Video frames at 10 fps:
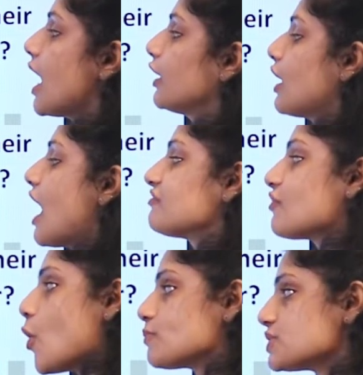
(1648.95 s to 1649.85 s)
And you have
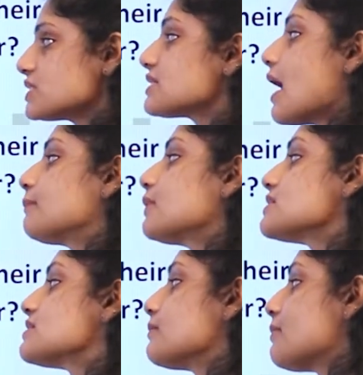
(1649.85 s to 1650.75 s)
options:
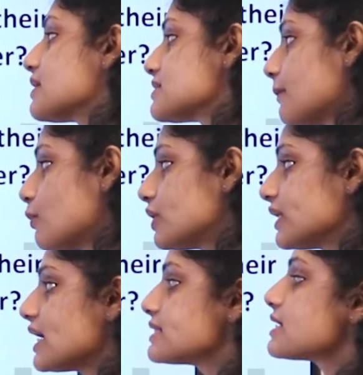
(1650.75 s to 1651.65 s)
appraisal by
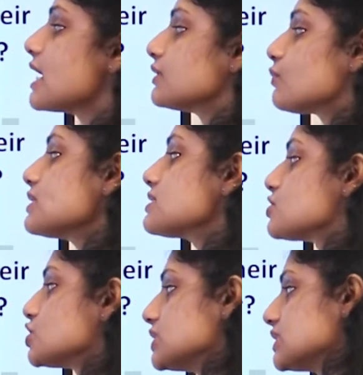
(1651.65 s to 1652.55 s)
subordinates,
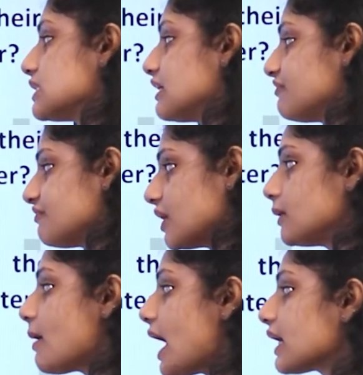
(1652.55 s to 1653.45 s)
360-degree
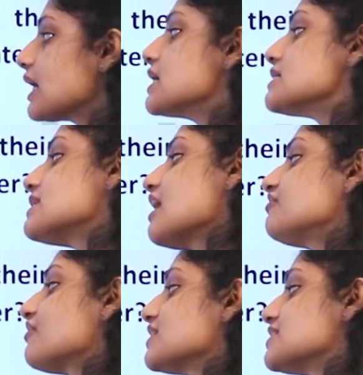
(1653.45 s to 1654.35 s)
feedback,
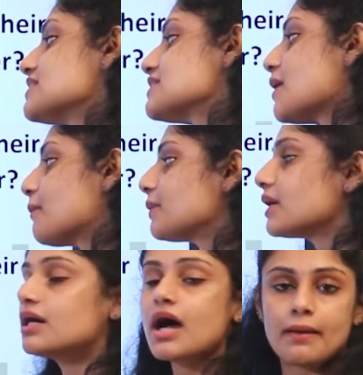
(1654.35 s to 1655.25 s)
self-ratings,
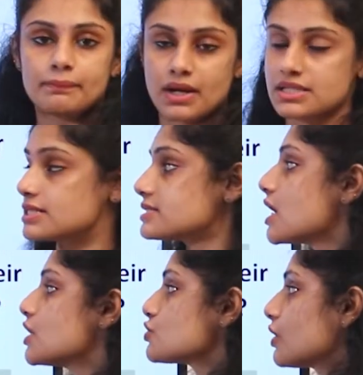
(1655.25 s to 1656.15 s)
peer appraisals.
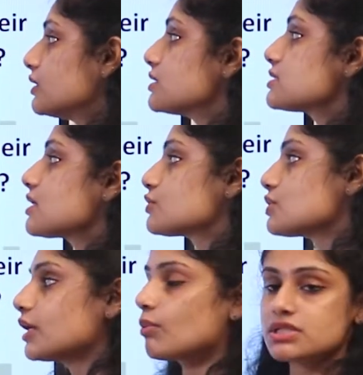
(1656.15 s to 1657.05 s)
So this is
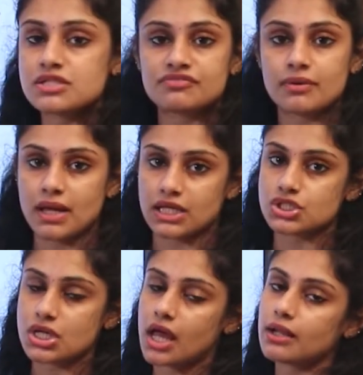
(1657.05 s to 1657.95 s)
actually a question from
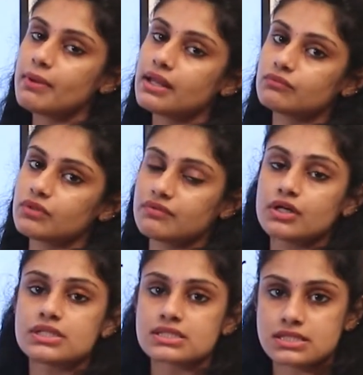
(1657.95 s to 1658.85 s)
HRM, and when we
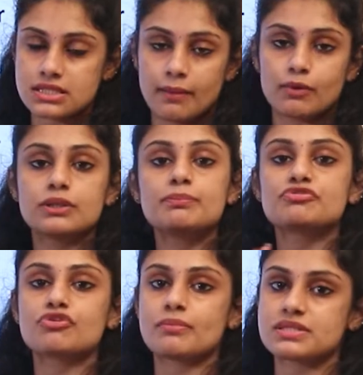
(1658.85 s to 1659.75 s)
are discussing about the
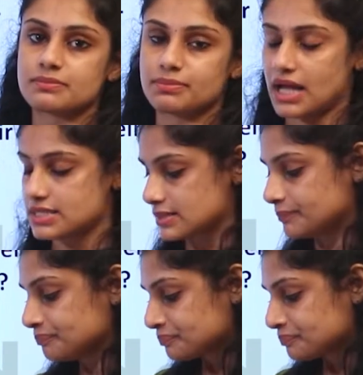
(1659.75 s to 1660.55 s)
performance appraisal.